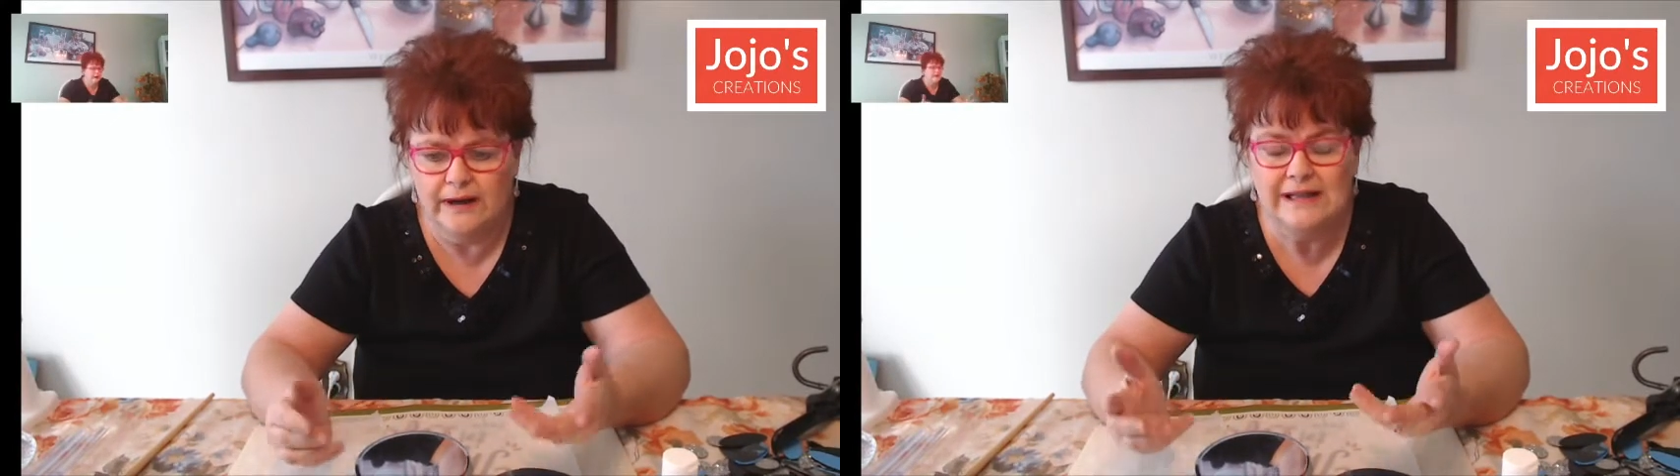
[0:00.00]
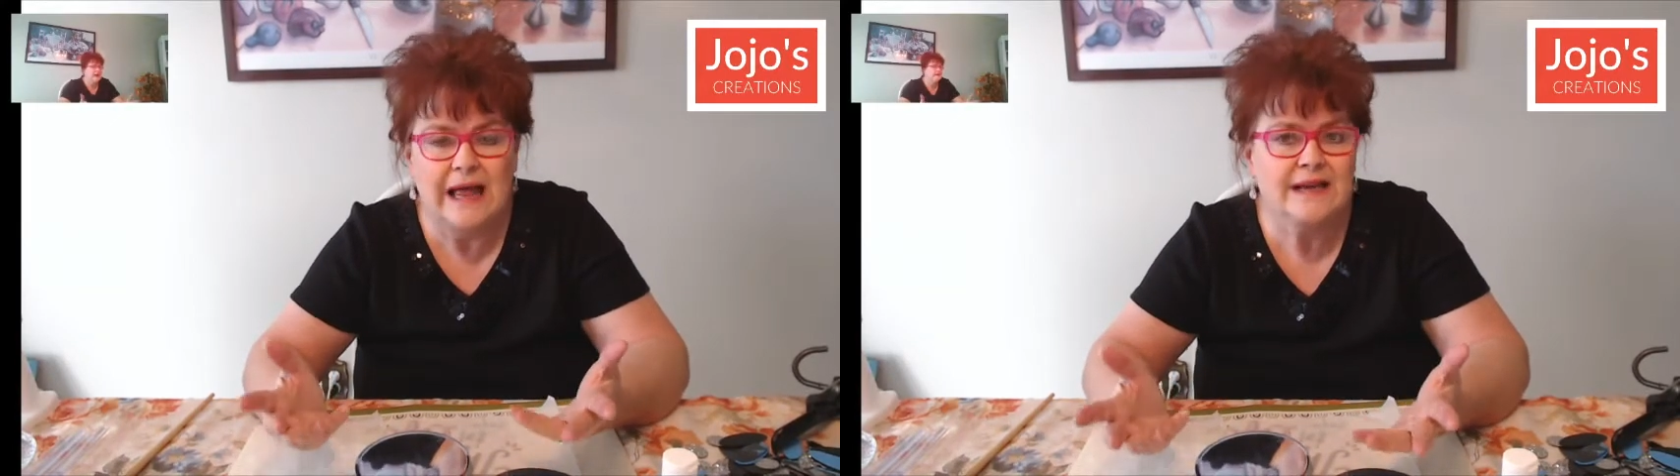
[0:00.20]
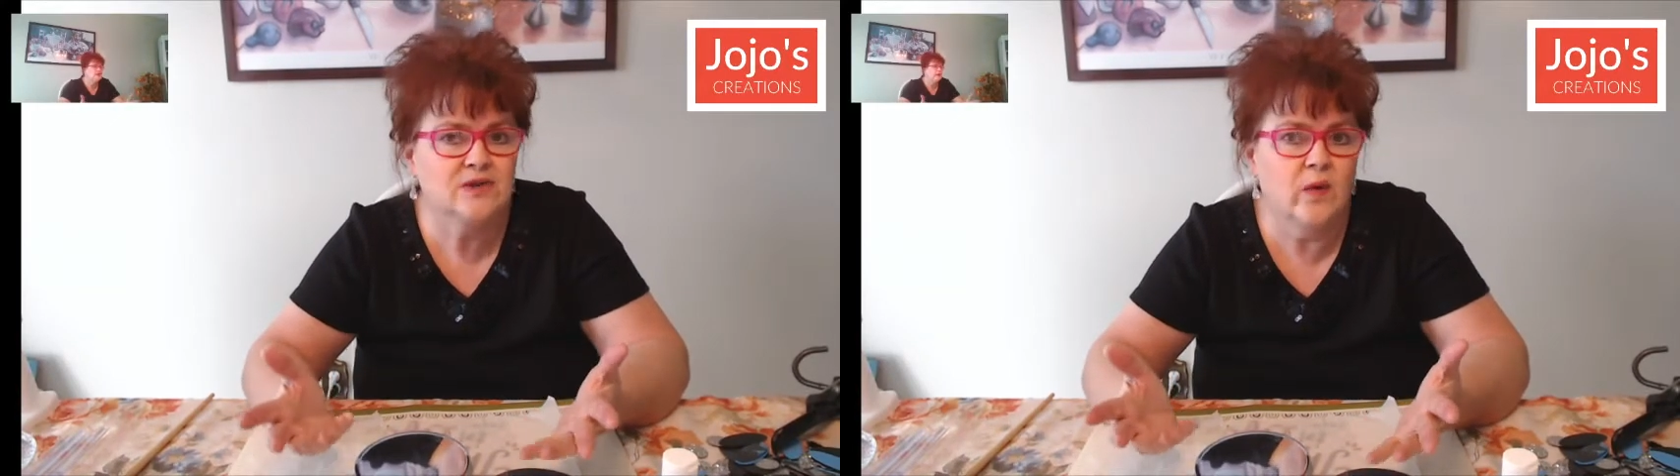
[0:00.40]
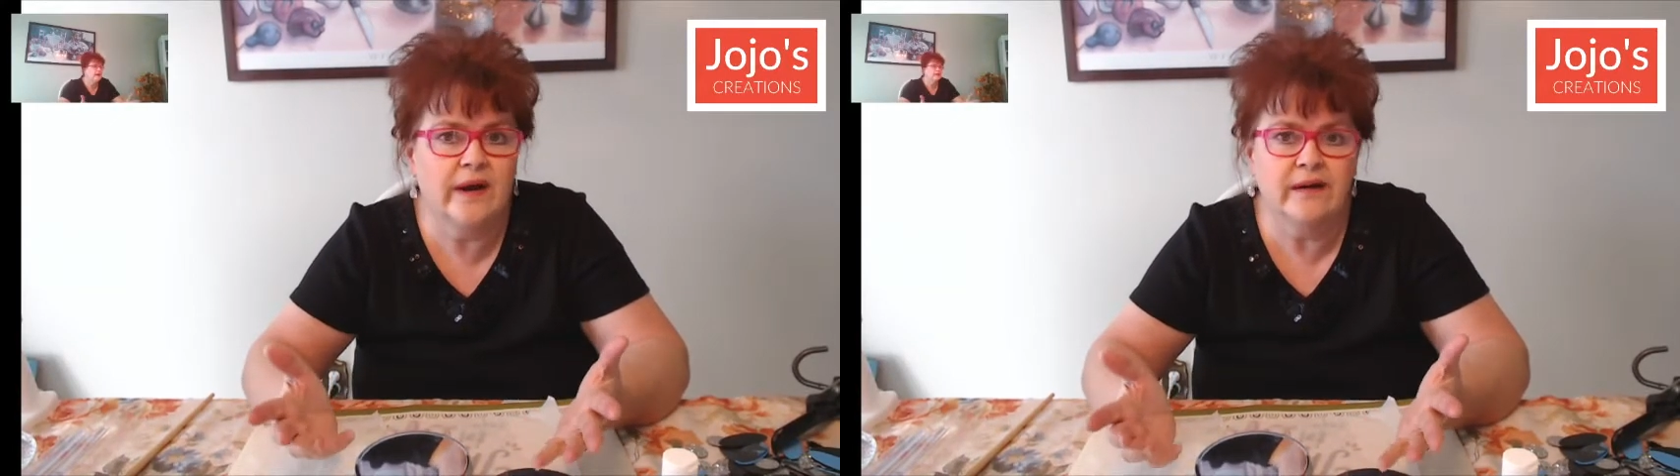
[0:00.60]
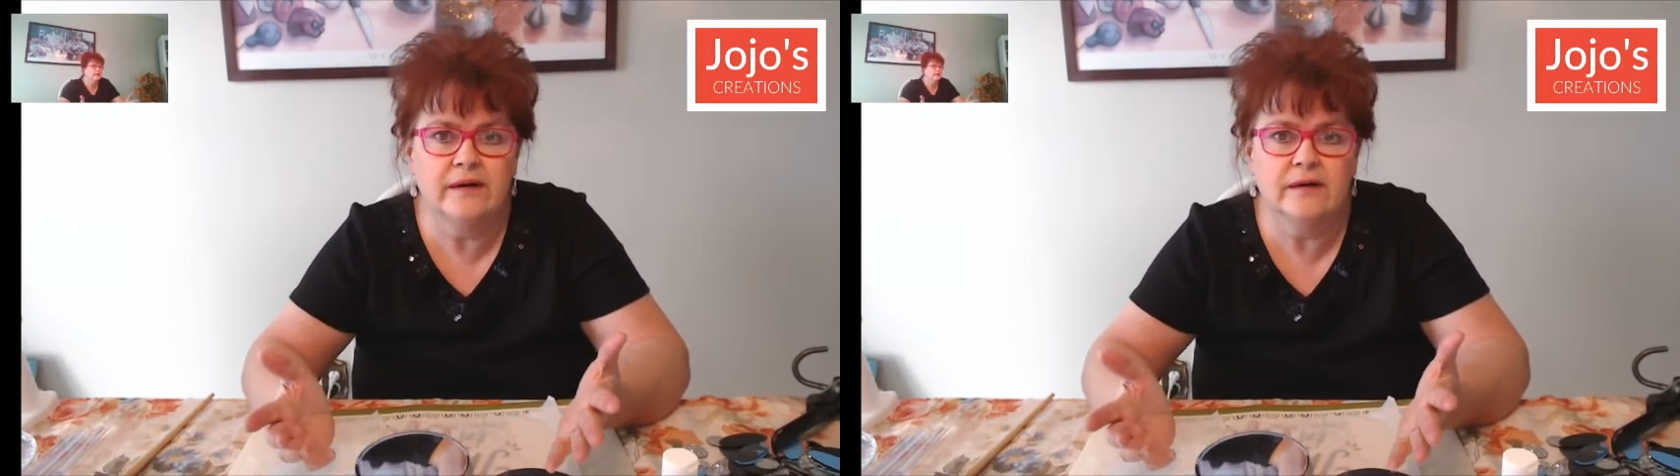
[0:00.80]

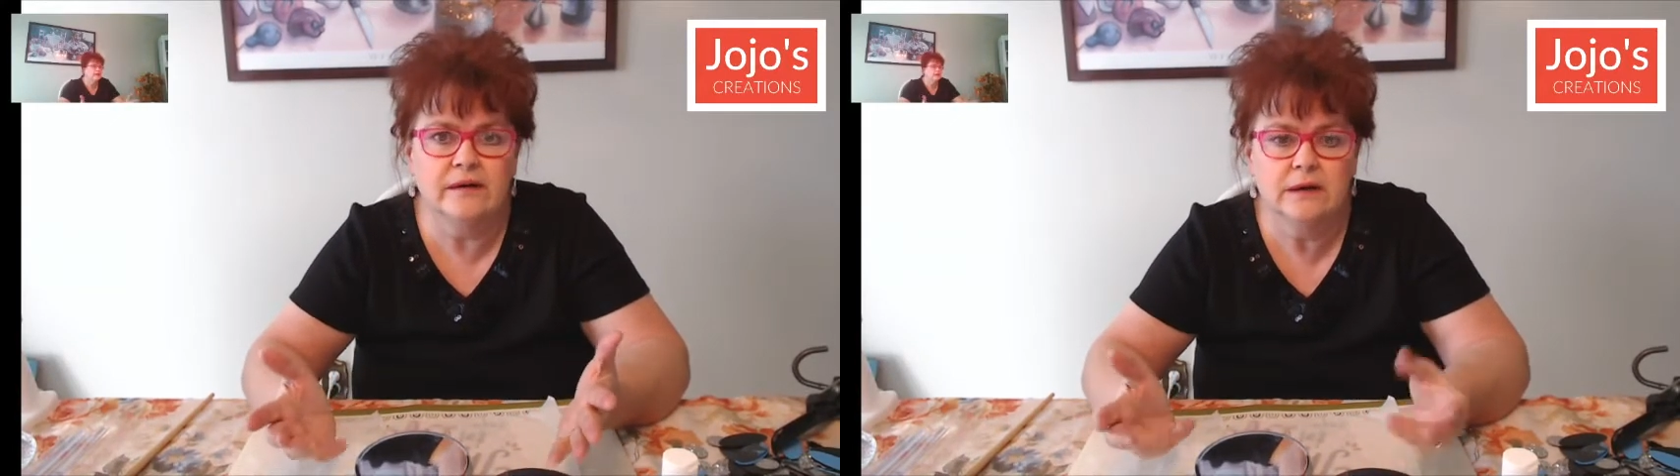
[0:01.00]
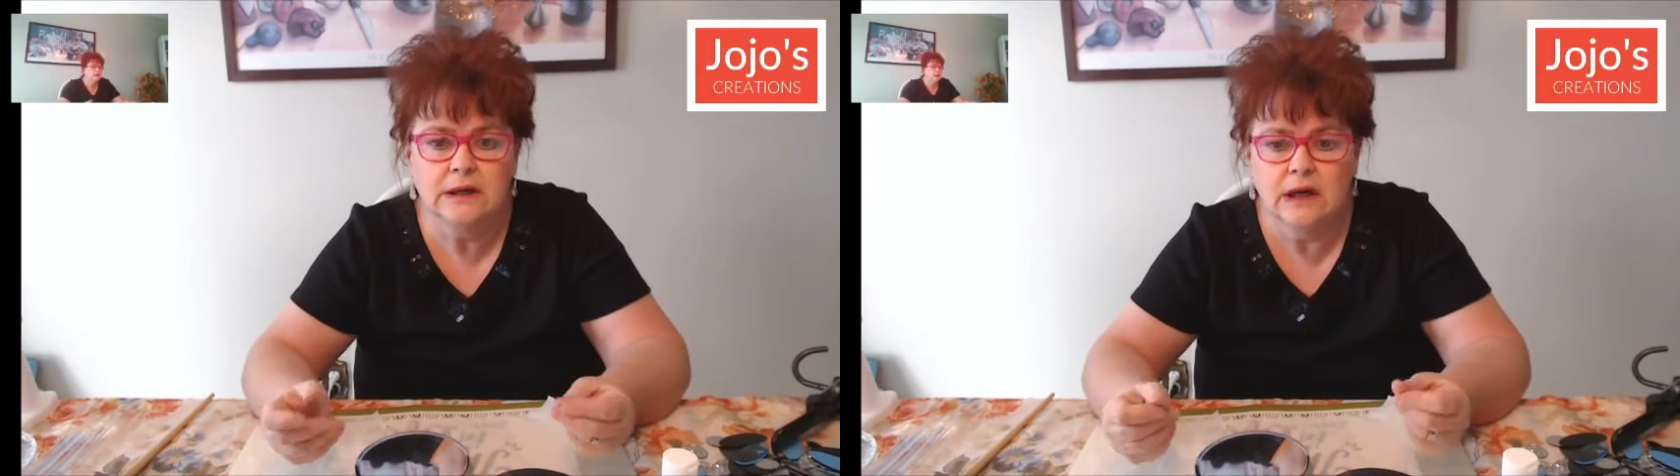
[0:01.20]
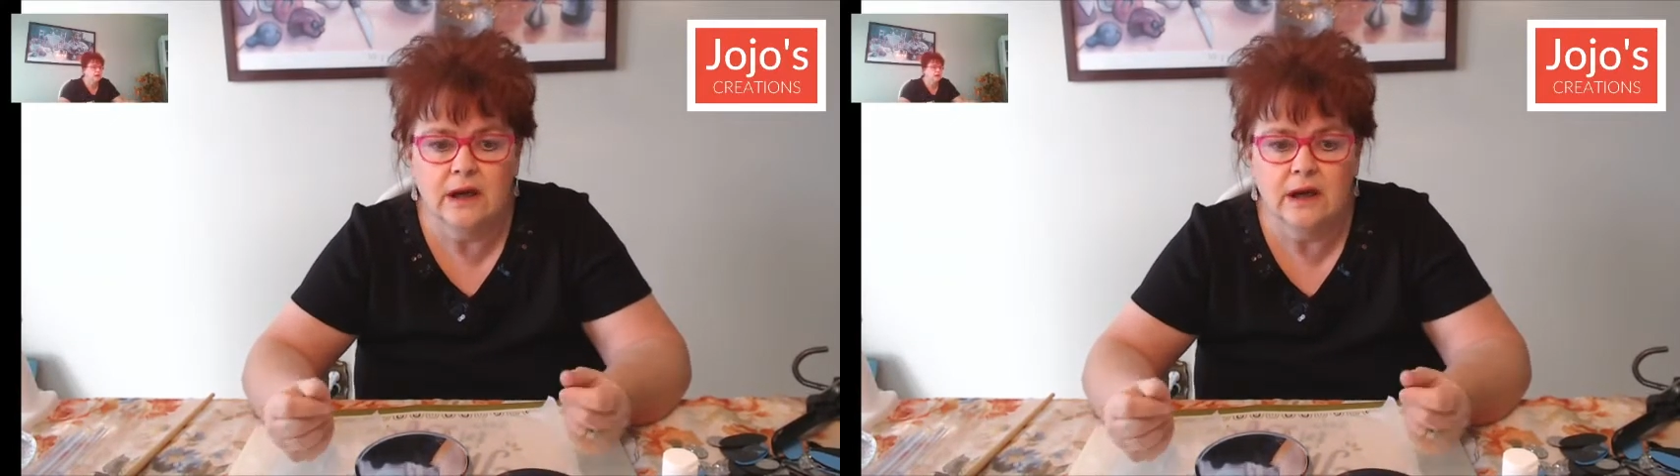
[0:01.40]
glassware,